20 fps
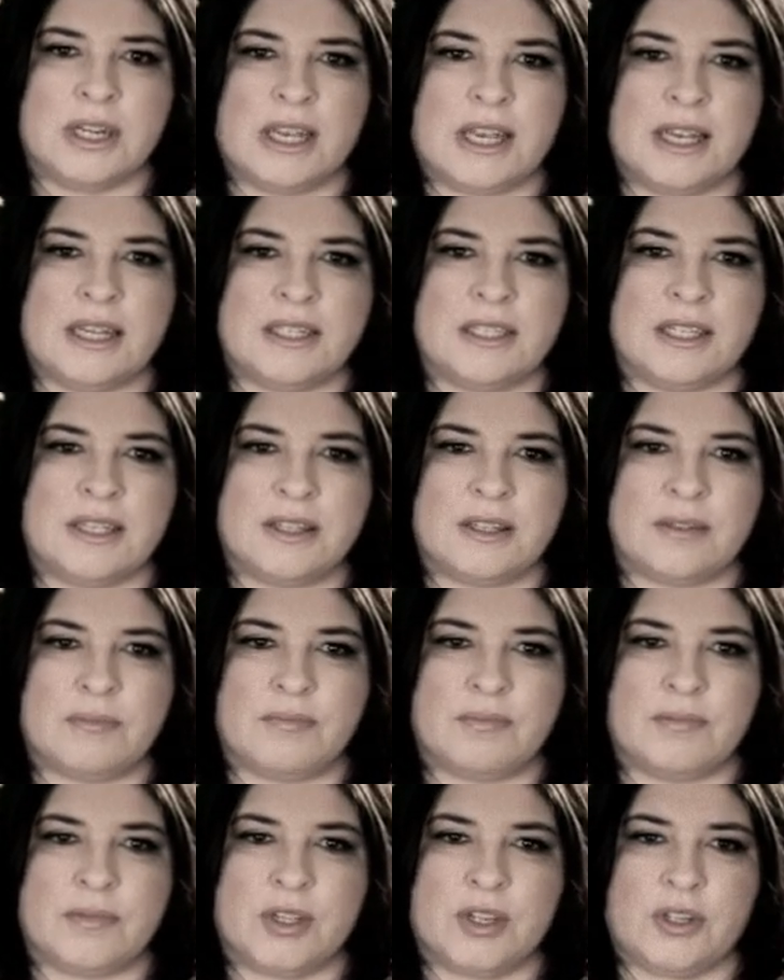And
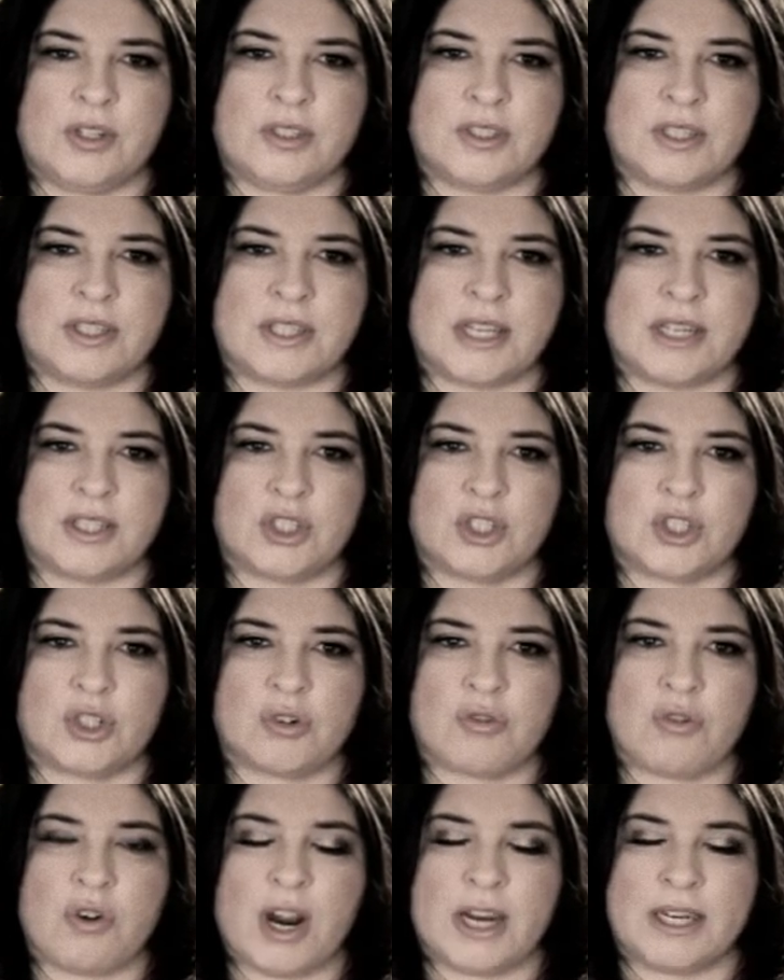the good news is that's
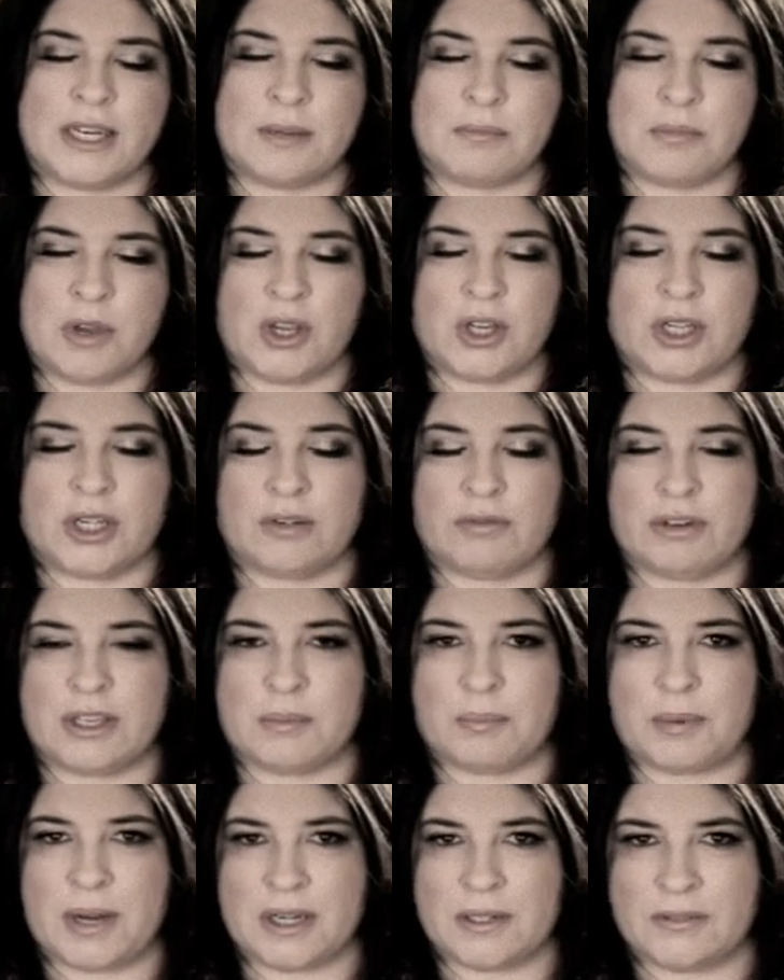trining Mercury,
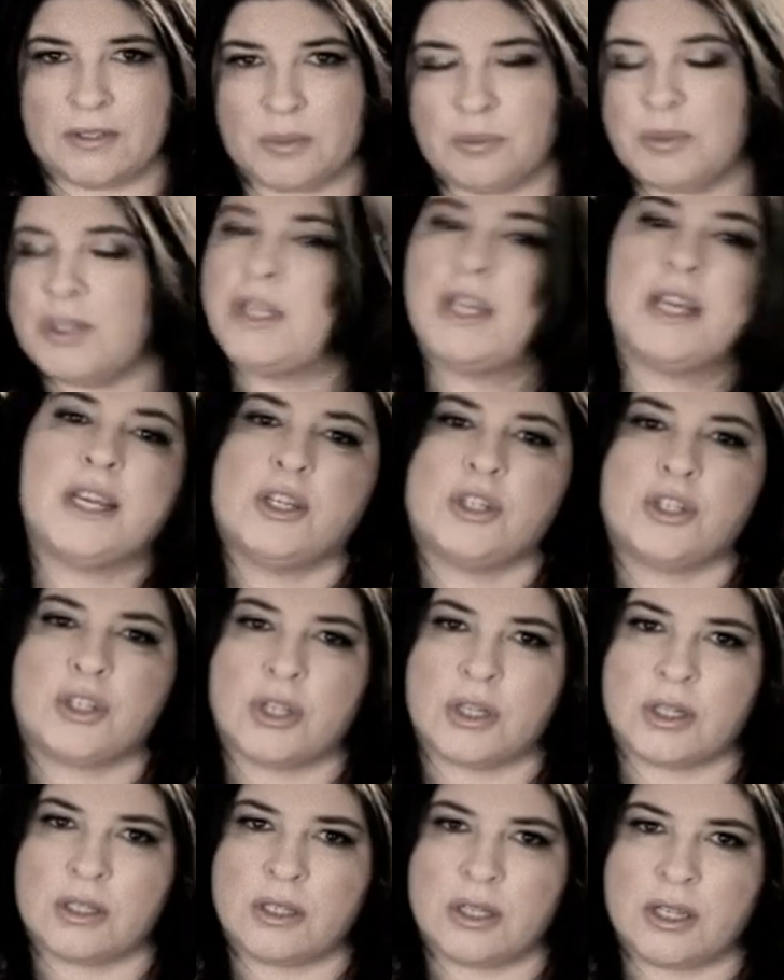the planet of
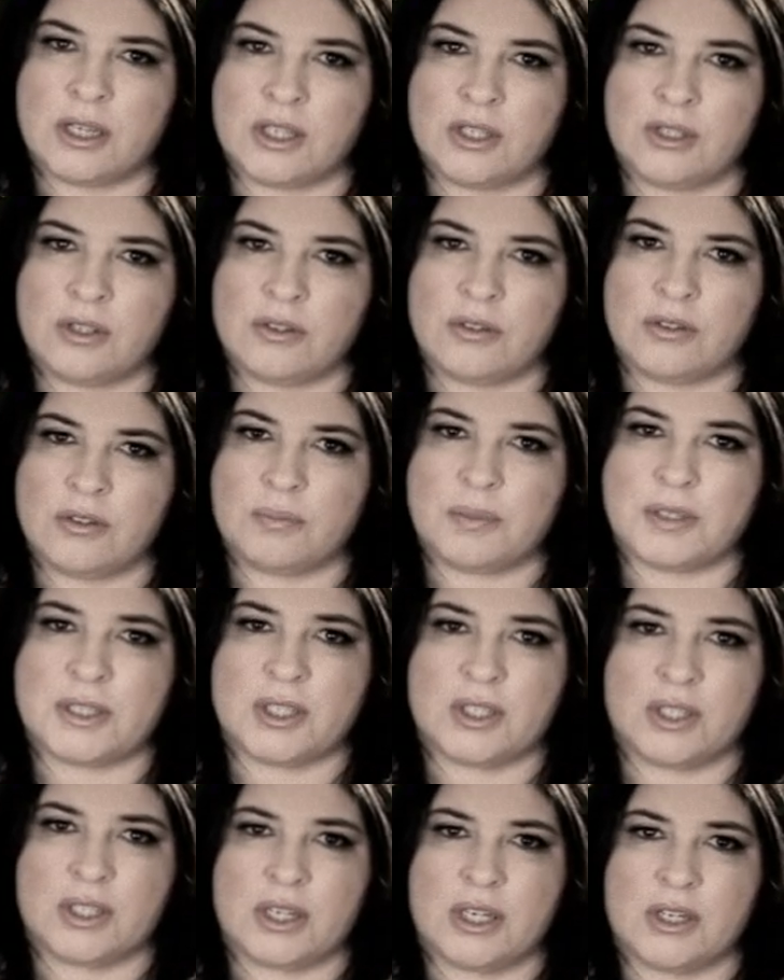communication, in the
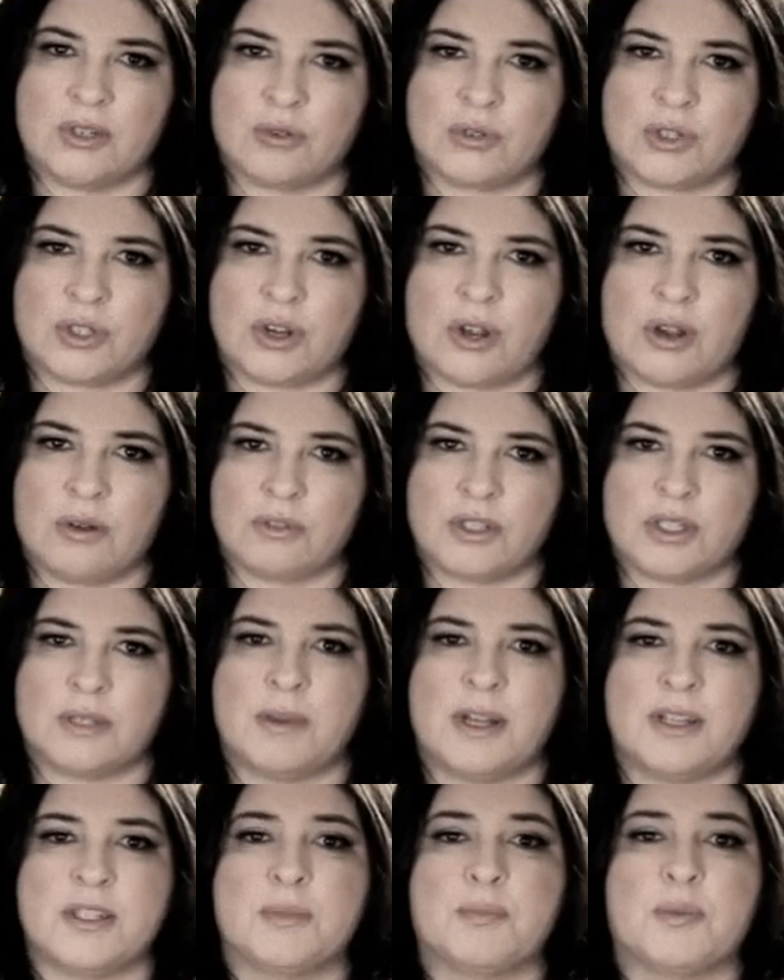position in your chart, which is
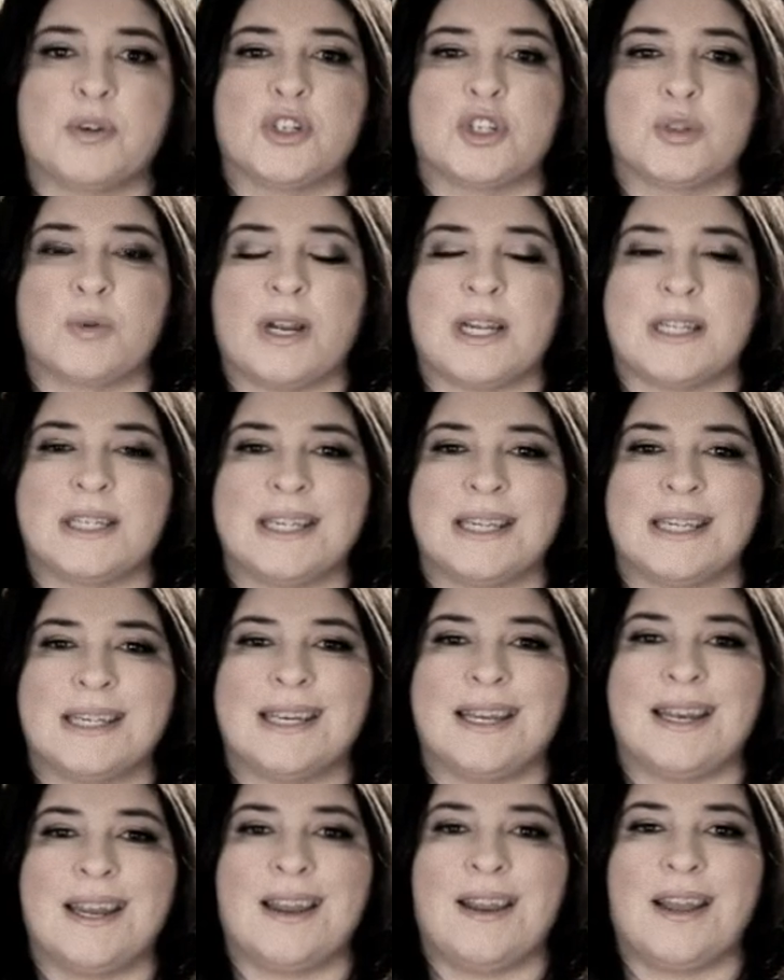about spirituality and
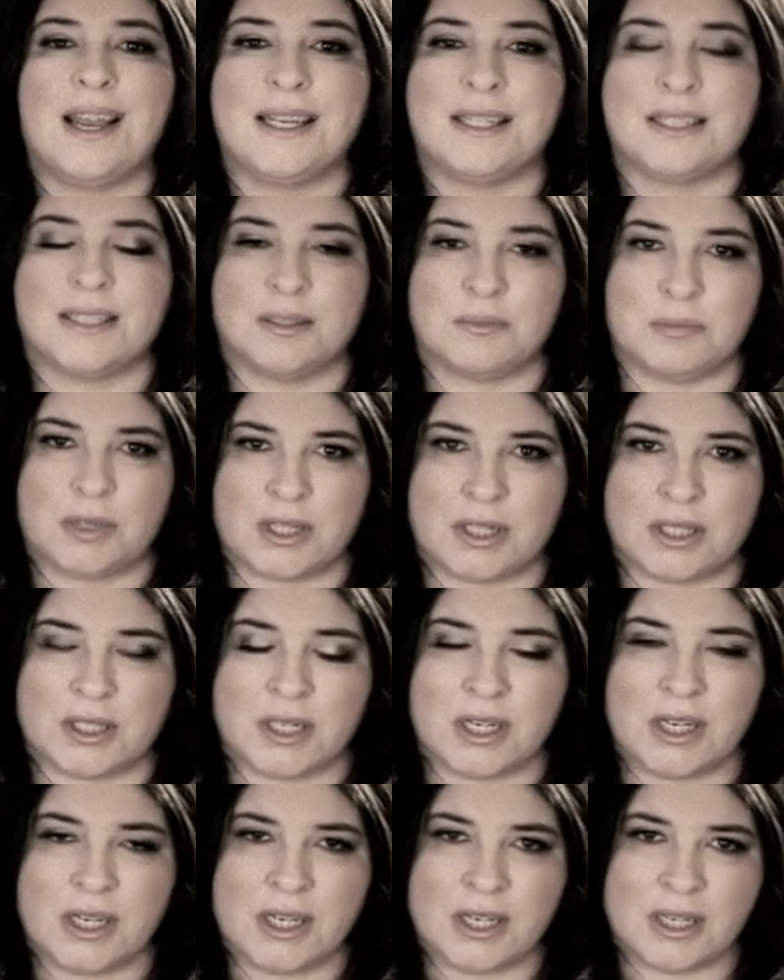enlightenment.